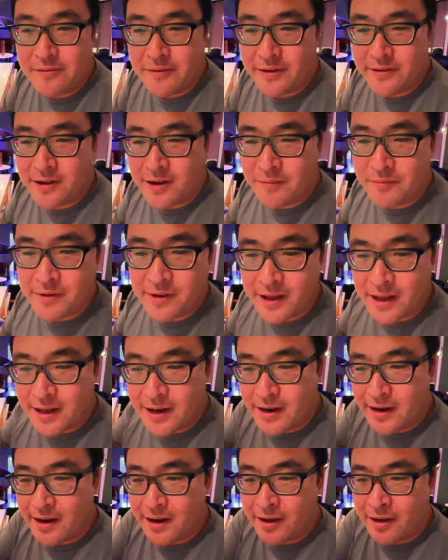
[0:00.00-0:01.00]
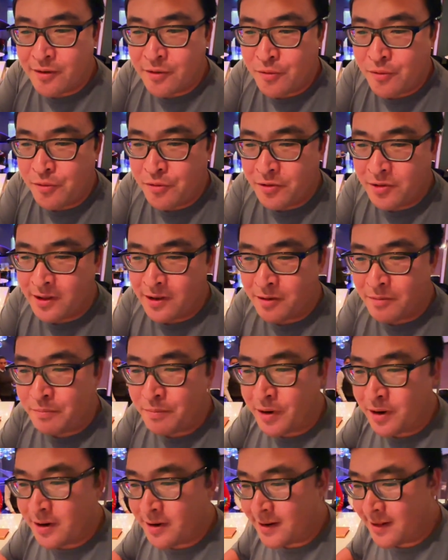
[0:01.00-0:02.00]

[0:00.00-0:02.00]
which comes in a cool little bird